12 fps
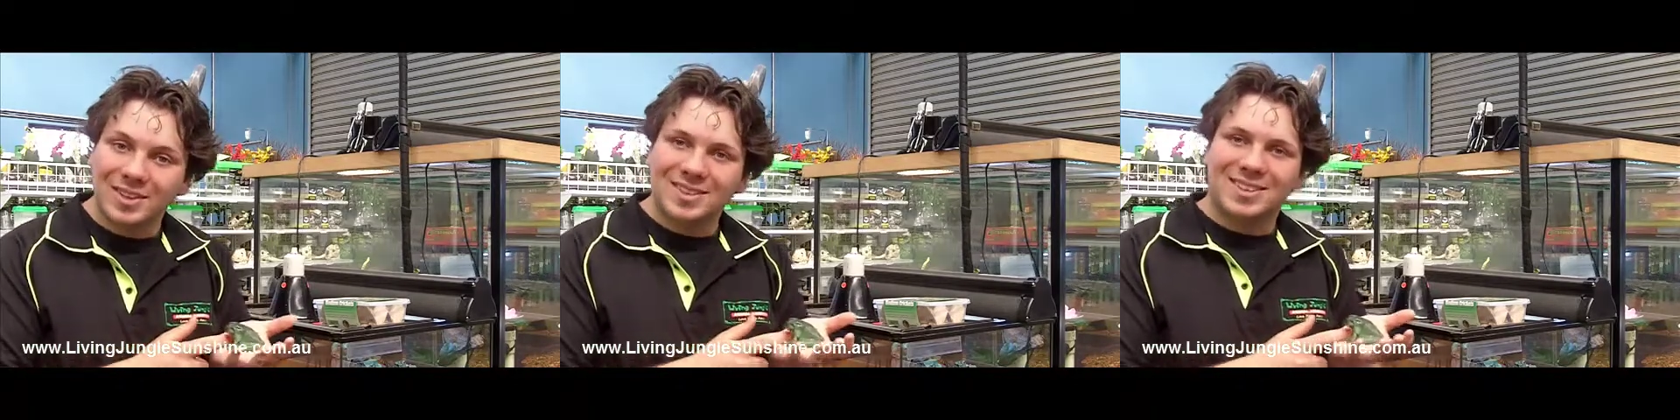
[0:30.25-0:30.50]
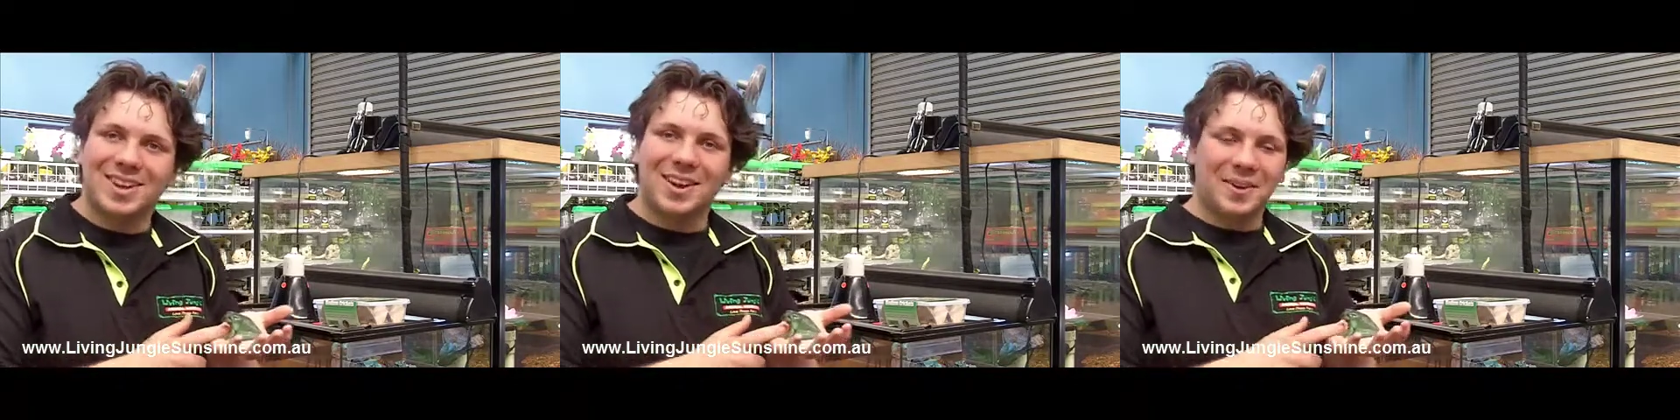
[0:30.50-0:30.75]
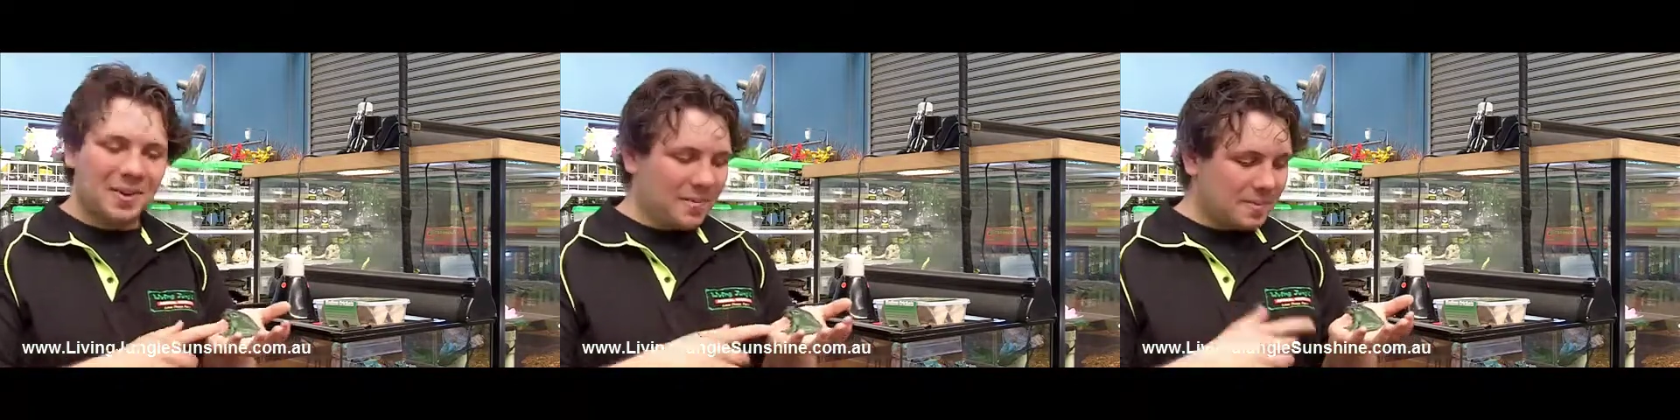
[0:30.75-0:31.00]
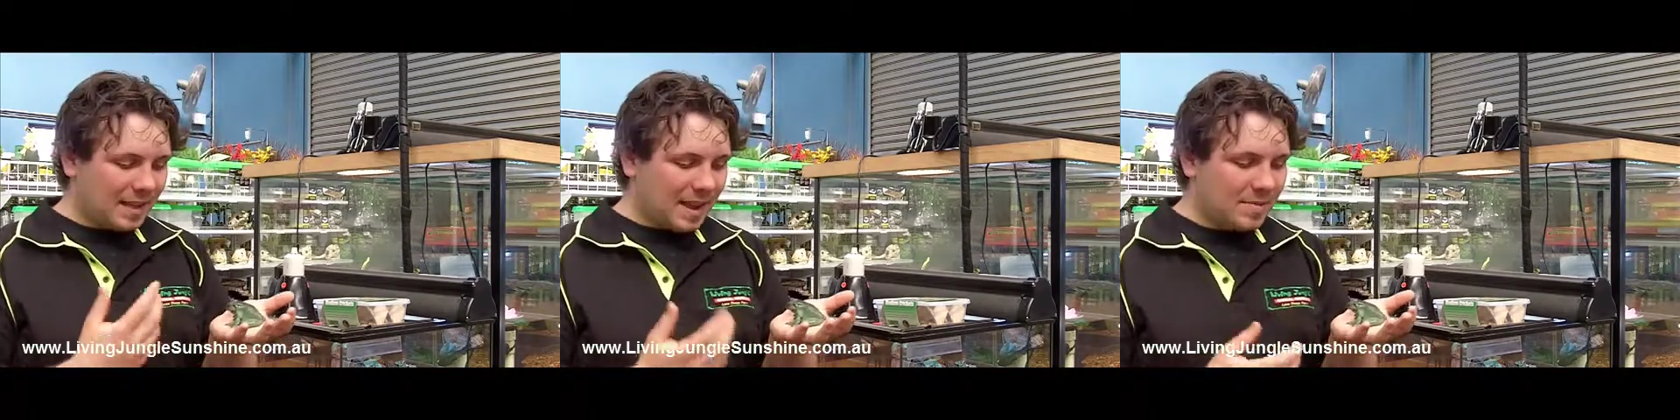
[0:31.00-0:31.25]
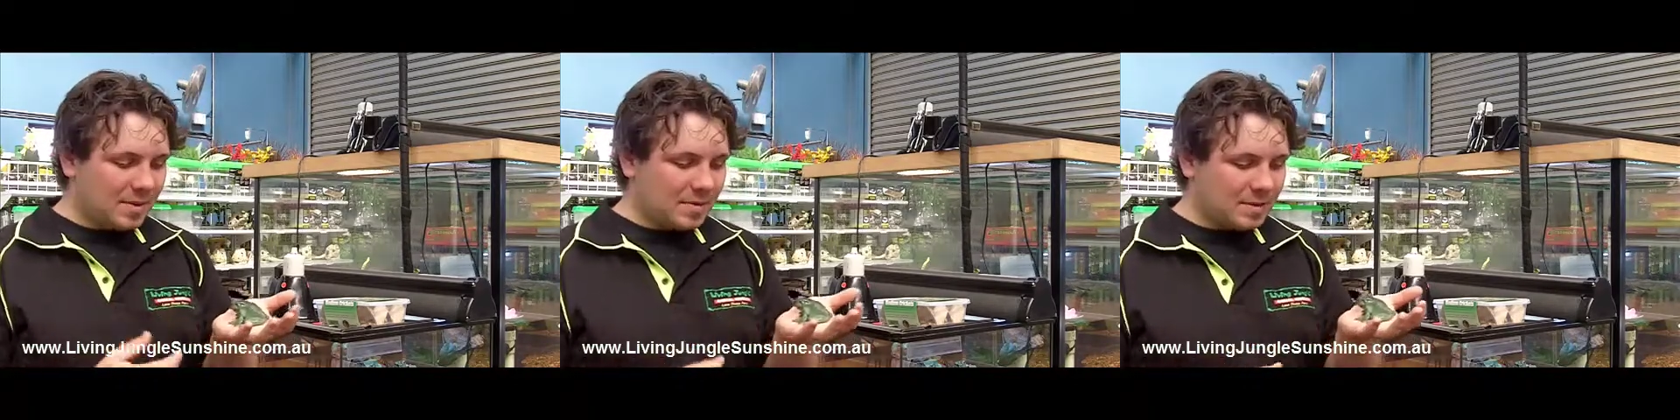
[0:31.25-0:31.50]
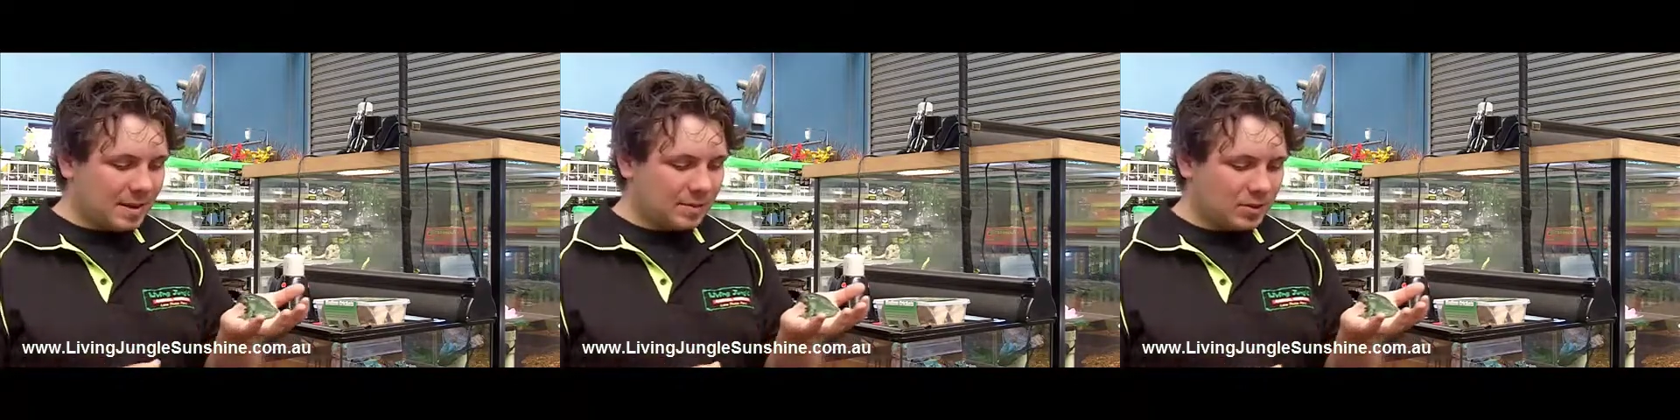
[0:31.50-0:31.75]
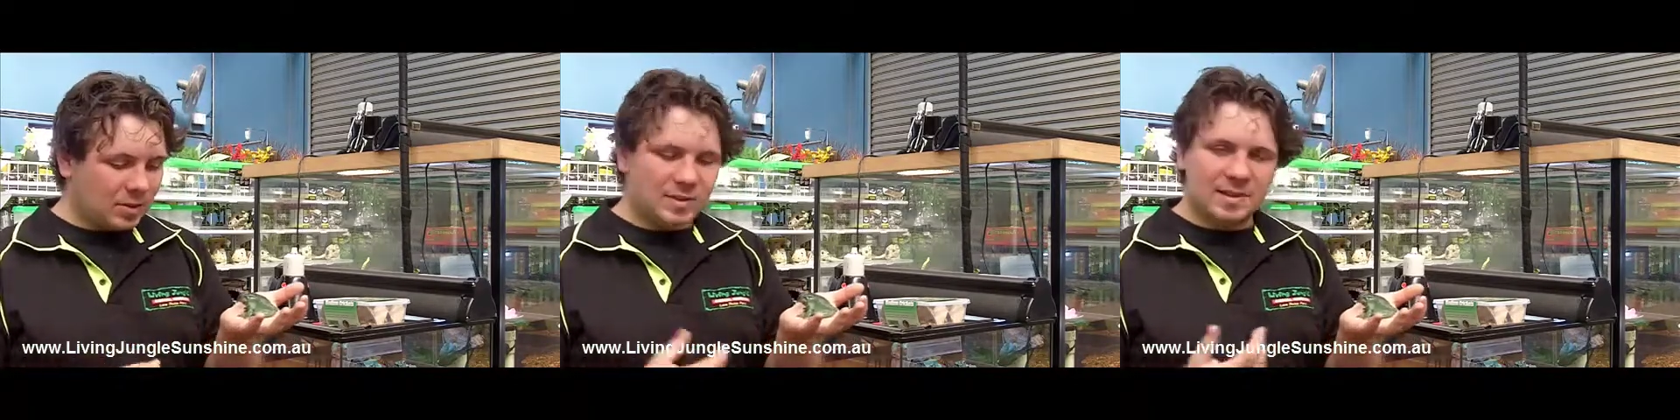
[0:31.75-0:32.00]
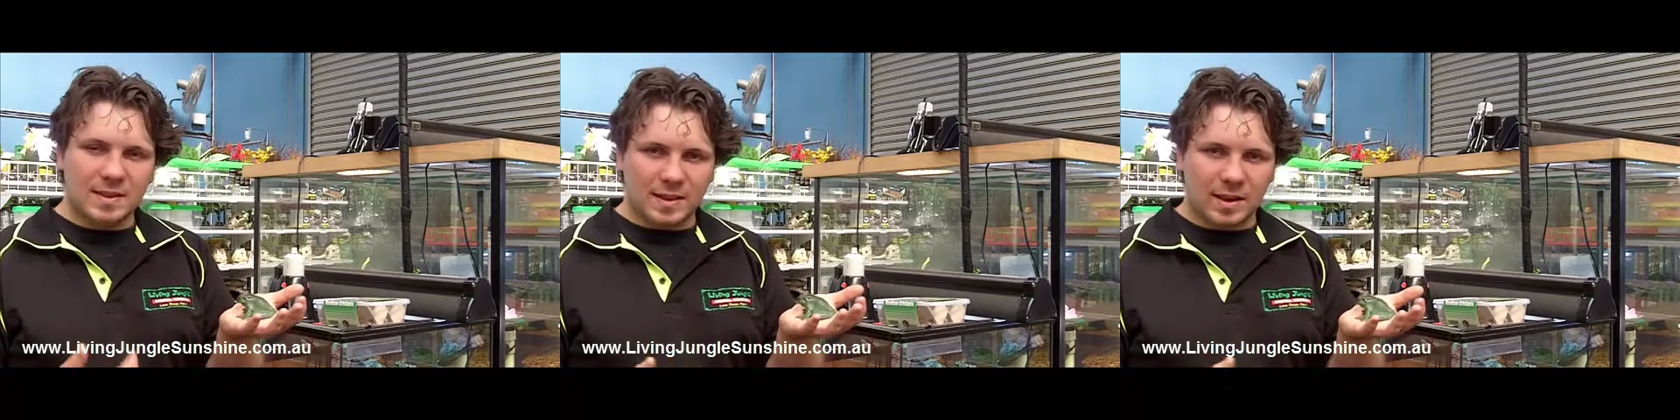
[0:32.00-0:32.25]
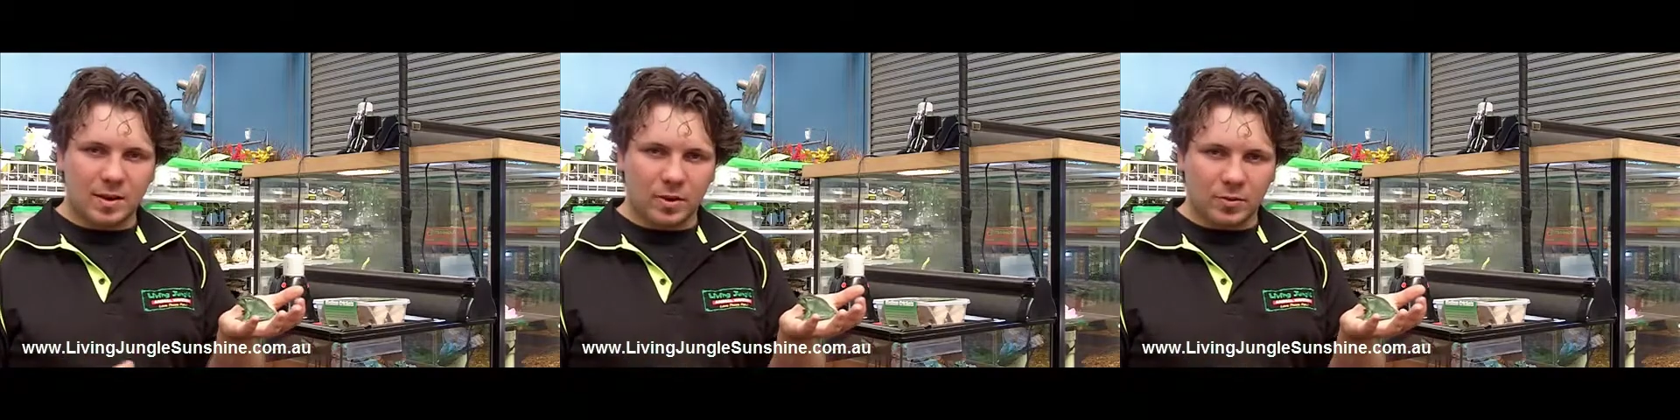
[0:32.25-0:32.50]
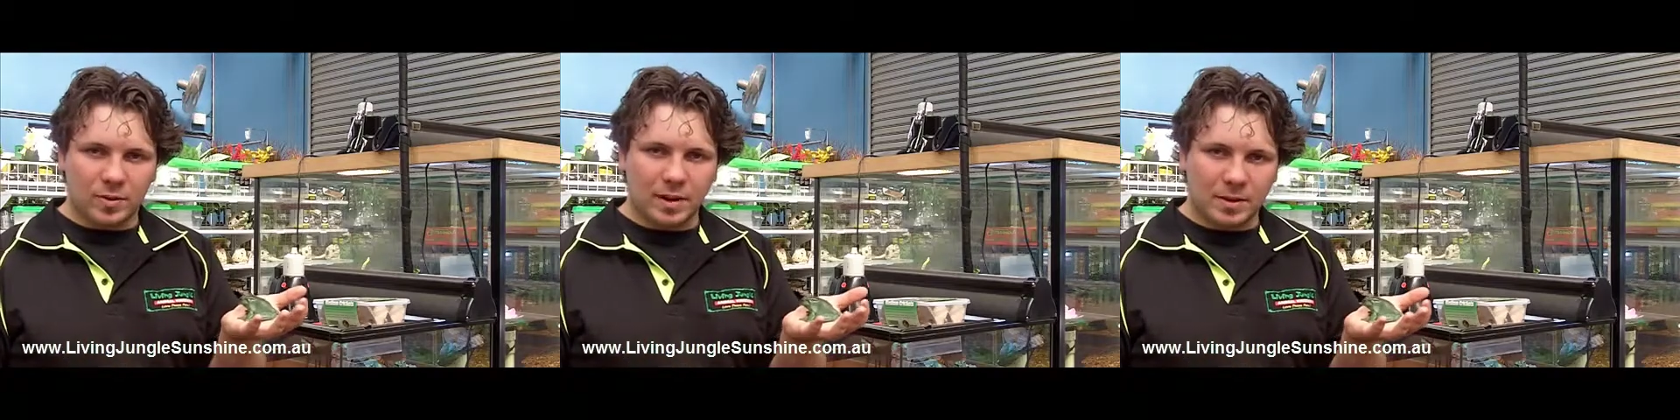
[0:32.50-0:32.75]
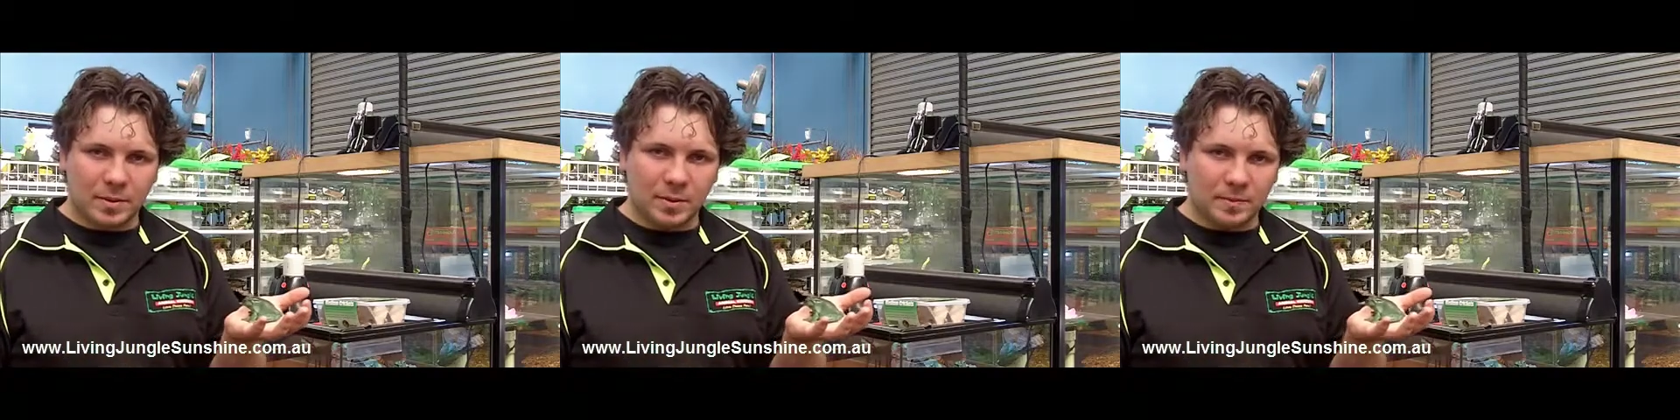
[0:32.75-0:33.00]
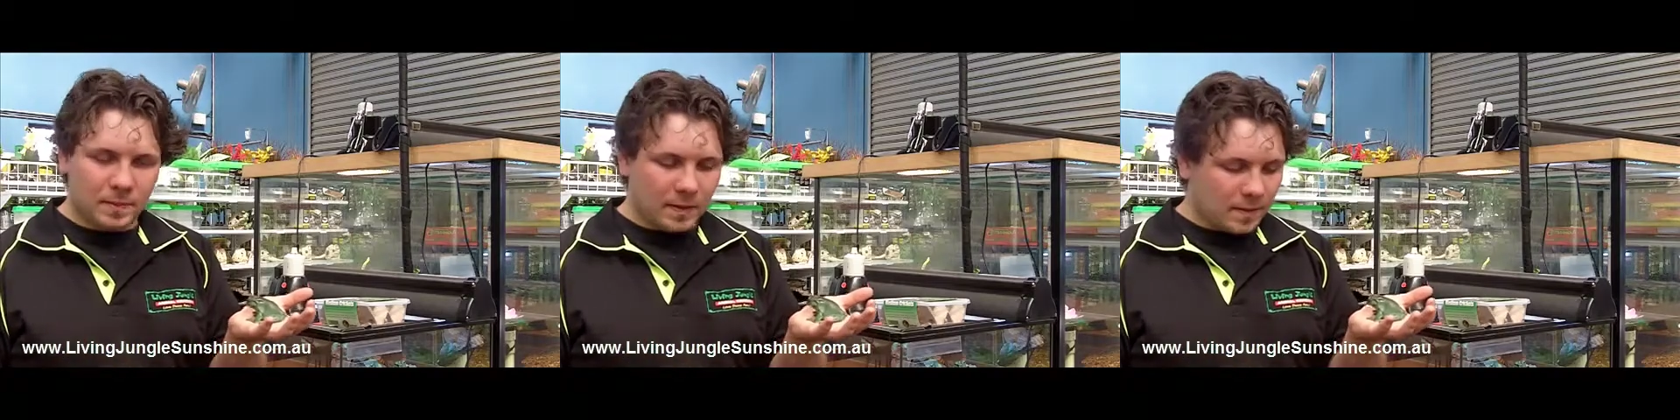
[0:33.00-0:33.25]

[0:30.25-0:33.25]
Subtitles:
So keep them the same size and then they get along really well.